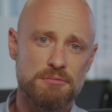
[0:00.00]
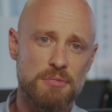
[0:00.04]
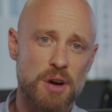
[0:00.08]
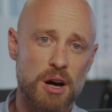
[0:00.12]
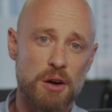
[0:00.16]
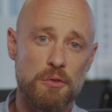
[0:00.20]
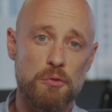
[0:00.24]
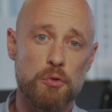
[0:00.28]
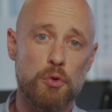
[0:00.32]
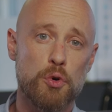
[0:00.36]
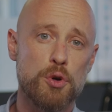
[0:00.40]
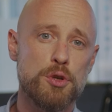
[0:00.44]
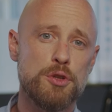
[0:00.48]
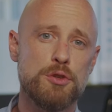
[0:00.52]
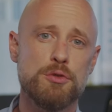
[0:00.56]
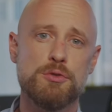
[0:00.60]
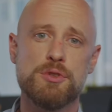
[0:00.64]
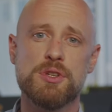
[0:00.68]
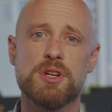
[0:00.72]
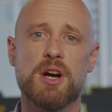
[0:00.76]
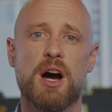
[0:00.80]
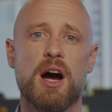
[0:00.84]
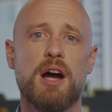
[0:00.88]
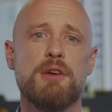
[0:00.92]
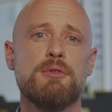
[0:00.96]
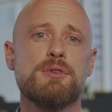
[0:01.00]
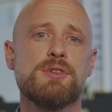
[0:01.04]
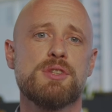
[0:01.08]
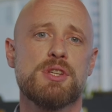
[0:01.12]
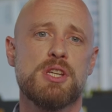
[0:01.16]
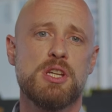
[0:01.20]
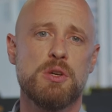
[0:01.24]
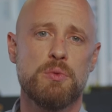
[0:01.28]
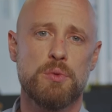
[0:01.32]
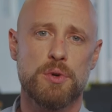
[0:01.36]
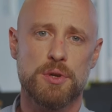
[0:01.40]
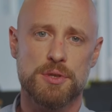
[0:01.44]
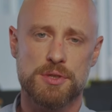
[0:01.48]
avoid using high-risk
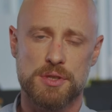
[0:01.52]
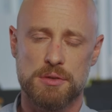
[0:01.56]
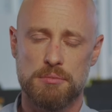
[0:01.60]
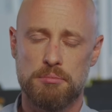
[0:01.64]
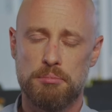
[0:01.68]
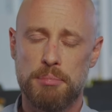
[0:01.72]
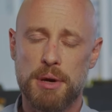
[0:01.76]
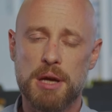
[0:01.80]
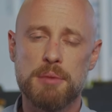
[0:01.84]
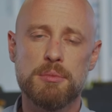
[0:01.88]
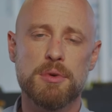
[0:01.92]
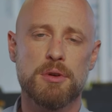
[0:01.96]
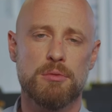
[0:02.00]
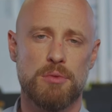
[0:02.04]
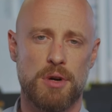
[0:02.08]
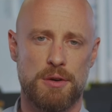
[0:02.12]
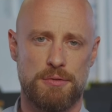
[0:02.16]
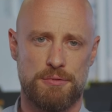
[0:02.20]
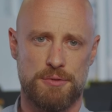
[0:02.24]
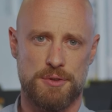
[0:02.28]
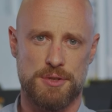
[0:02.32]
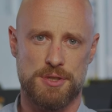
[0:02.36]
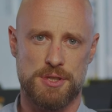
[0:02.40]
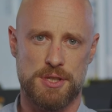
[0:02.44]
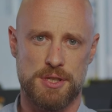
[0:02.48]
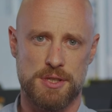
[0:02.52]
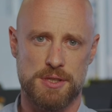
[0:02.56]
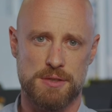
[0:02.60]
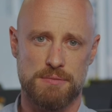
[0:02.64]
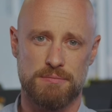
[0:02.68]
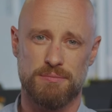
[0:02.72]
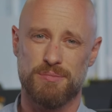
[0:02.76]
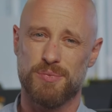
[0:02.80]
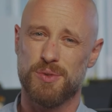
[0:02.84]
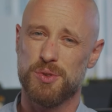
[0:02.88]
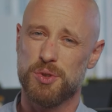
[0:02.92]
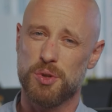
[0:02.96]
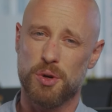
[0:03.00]
keywords in payment references.
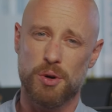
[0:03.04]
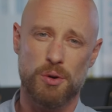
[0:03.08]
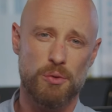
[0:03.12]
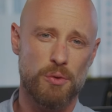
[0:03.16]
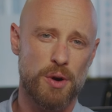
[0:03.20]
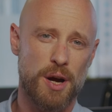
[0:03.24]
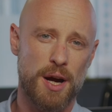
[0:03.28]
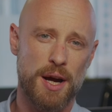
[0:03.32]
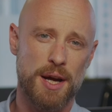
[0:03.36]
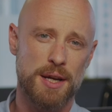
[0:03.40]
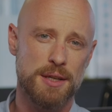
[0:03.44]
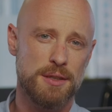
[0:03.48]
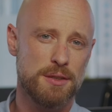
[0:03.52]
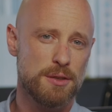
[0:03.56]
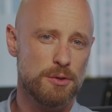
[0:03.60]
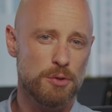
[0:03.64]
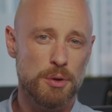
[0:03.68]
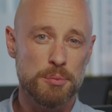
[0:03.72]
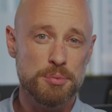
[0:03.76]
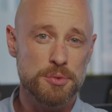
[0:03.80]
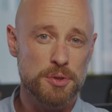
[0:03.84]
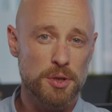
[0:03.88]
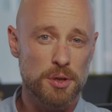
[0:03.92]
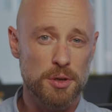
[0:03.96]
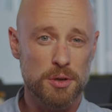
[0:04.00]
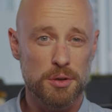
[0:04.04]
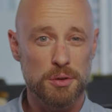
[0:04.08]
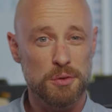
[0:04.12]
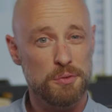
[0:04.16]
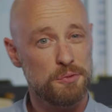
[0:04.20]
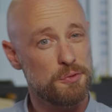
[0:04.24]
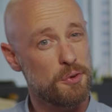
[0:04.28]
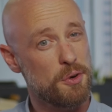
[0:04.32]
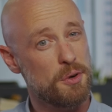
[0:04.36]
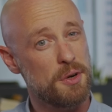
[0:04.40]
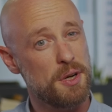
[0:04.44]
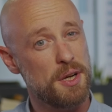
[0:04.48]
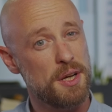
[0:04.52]
Don't write crypto,
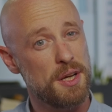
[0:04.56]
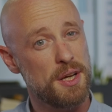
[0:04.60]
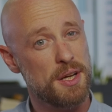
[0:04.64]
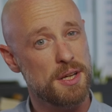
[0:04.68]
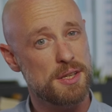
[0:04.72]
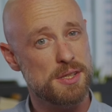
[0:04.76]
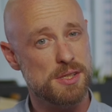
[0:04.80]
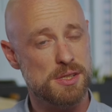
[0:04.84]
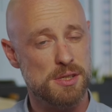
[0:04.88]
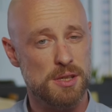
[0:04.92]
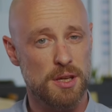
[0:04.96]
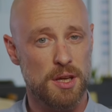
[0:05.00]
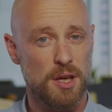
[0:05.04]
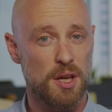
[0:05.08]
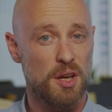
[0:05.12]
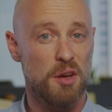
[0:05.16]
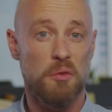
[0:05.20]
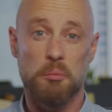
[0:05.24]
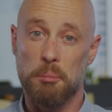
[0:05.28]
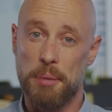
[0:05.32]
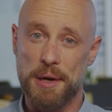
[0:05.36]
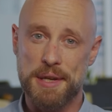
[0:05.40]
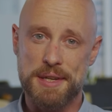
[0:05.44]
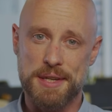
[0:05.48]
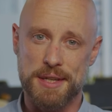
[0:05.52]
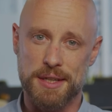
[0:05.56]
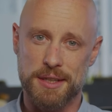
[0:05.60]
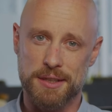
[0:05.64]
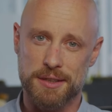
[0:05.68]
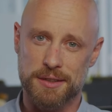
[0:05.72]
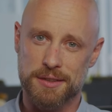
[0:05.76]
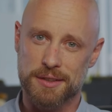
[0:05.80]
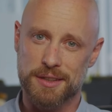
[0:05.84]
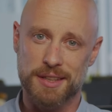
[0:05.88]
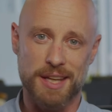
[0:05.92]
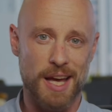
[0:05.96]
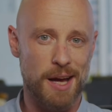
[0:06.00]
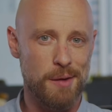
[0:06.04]
forex, betting,
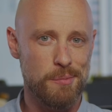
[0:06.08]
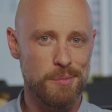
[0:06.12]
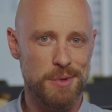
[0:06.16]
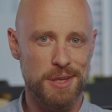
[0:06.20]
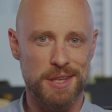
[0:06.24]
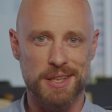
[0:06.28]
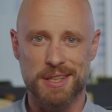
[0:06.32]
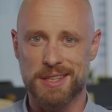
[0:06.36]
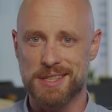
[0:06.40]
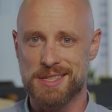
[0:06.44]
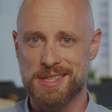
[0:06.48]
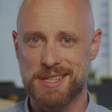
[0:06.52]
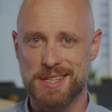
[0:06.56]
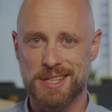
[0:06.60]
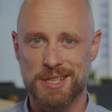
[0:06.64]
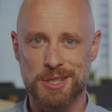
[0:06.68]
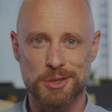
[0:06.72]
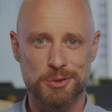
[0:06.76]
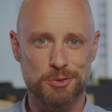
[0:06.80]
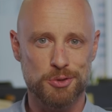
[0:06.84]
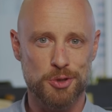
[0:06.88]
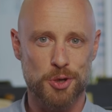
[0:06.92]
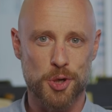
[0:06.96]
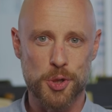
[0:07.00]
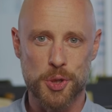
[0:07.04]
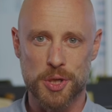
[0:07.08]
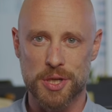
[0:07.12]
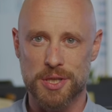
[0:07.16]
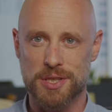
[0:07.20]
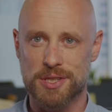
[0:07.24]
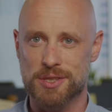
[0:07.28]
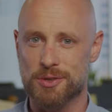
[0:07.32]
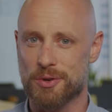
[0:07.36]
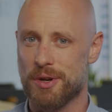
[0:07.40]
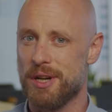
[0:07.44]
gambling, casino tokens, or